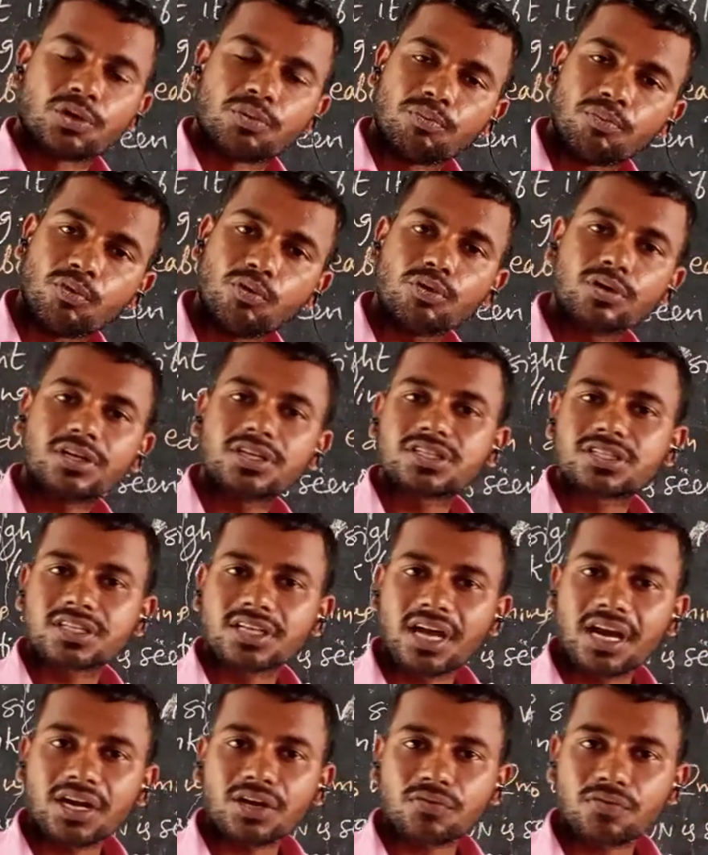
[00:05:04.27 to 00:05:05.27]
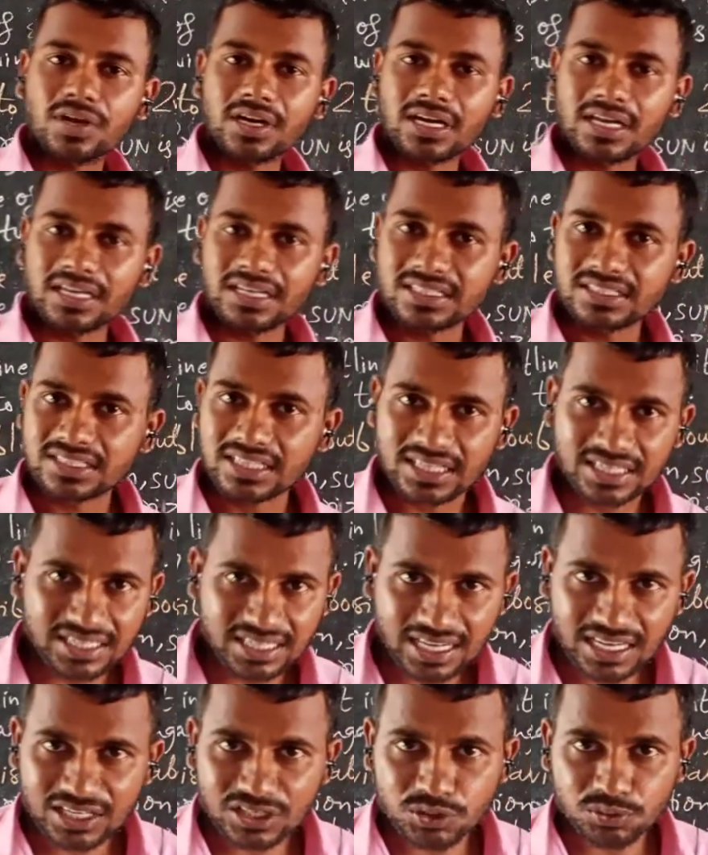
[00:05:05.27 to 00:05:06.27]
Moon is not twinkling star.
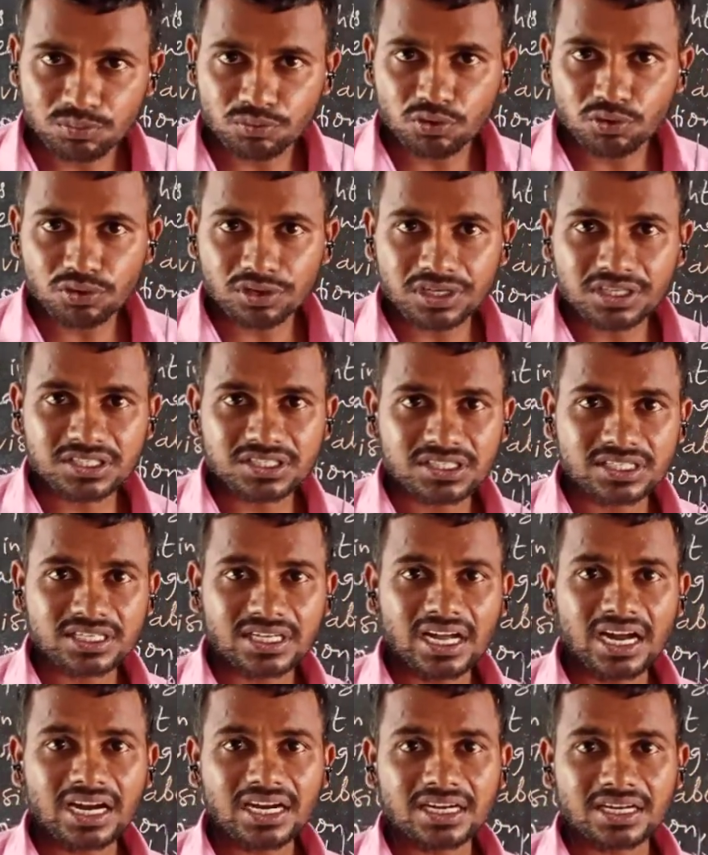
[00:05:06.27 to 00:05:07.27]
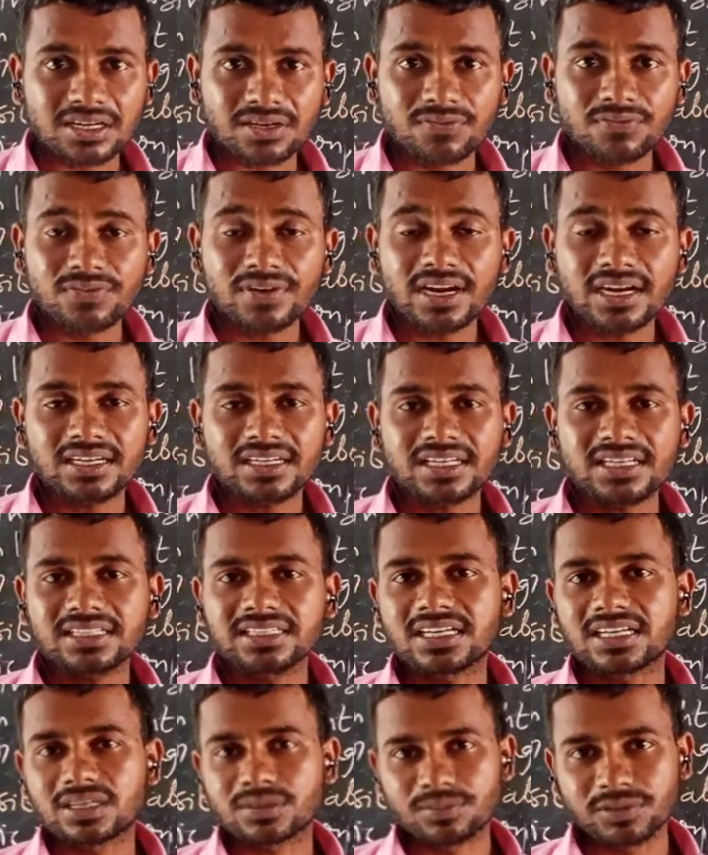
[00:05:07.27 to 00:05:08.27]
Yes, moon is not refracting
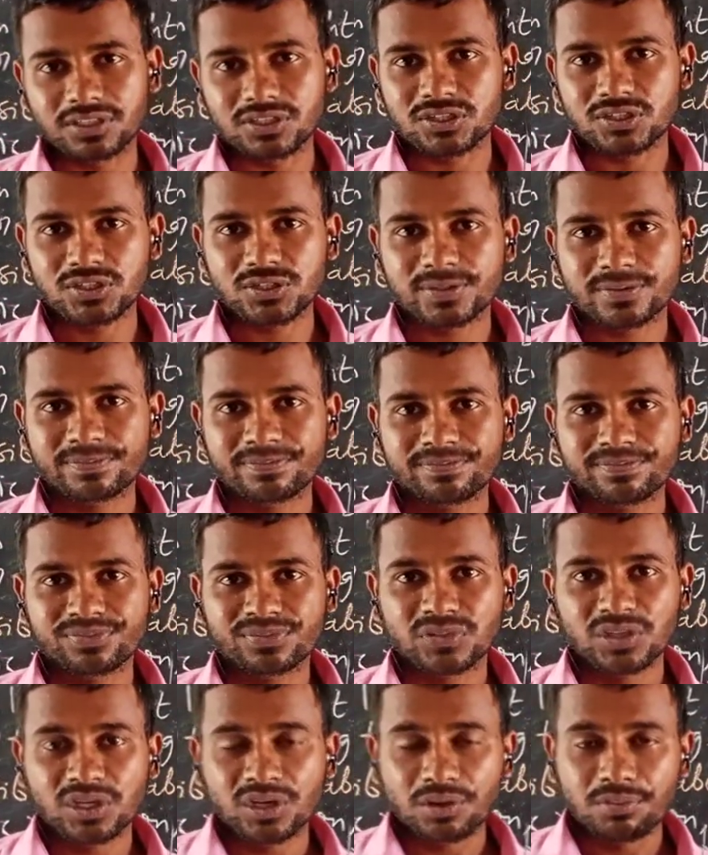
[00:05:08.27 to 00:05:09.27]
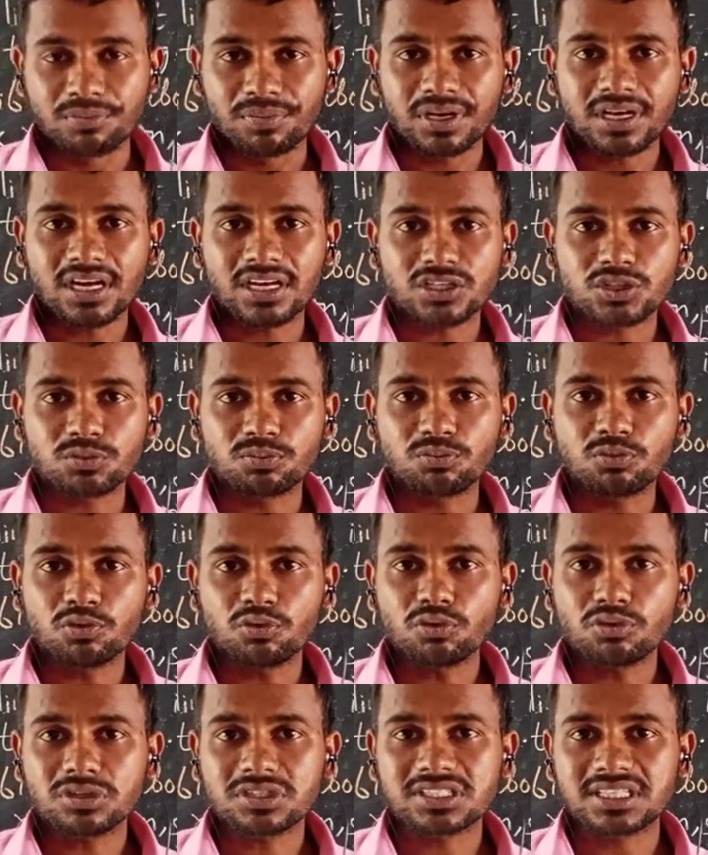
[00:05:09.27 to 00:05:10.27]
that much because
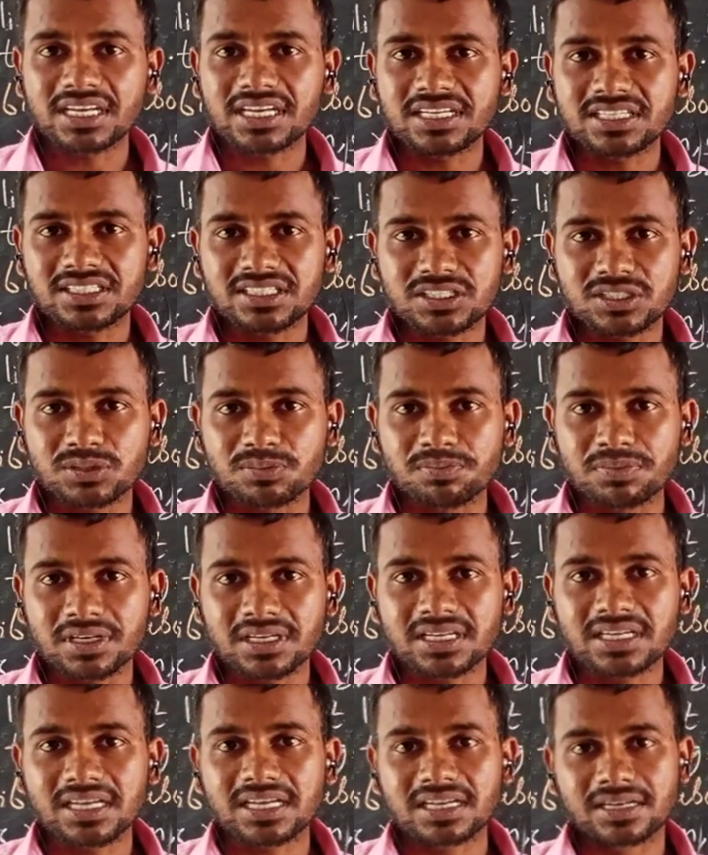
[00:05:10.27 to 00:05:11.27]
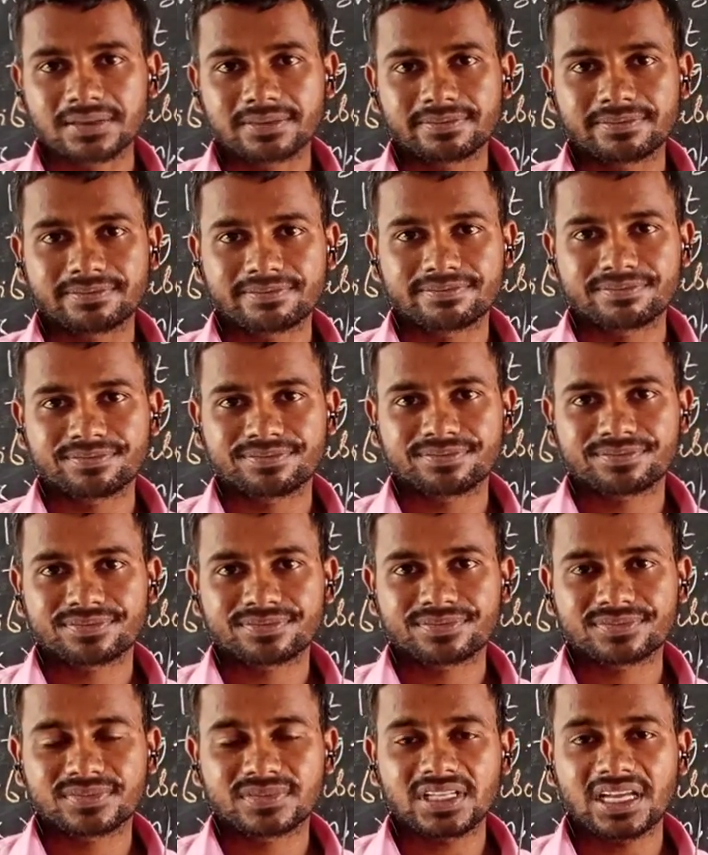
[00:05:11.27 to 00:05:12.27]
moon size is bigger
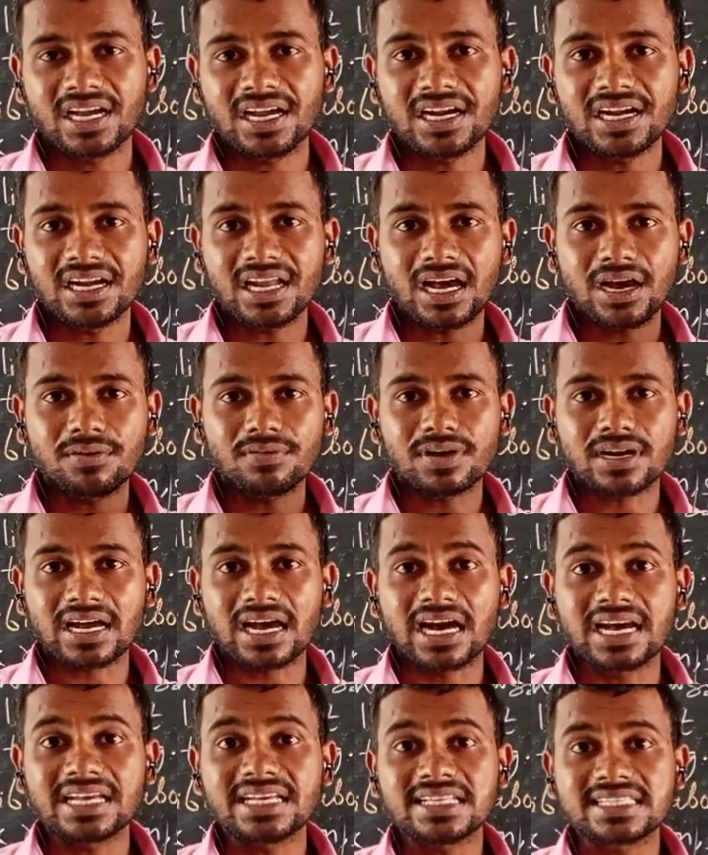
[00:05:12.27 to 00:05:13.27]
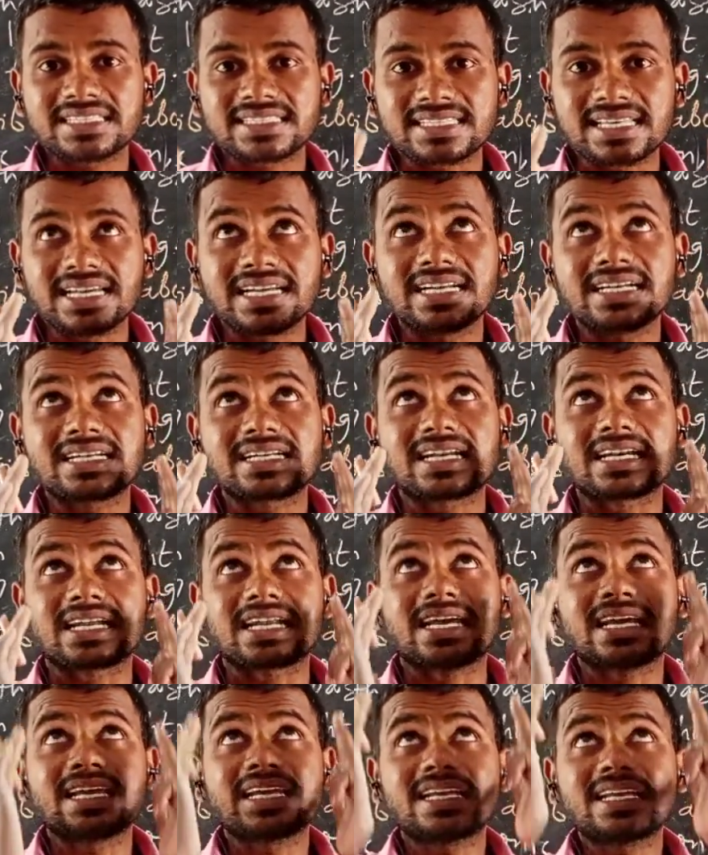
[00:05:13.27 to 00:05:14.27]
and our eyesight
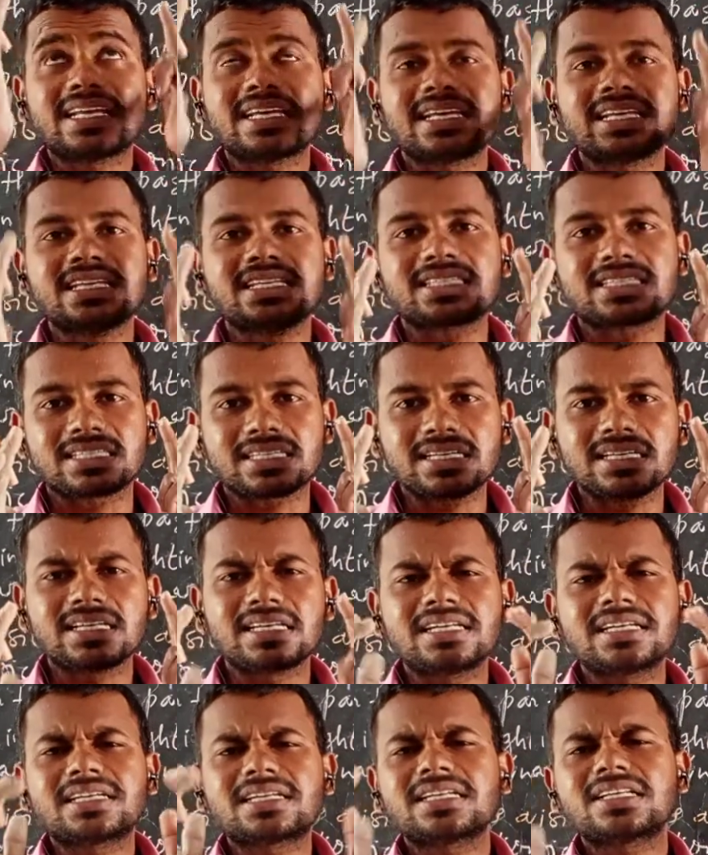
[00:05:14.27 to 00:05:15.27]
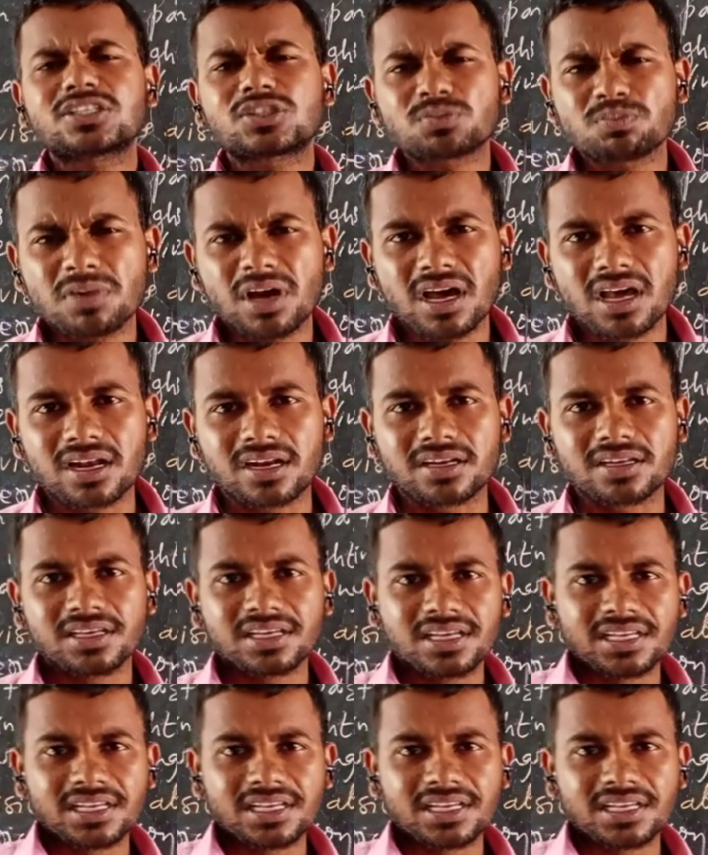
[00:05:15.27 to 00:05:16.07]
line is a little small.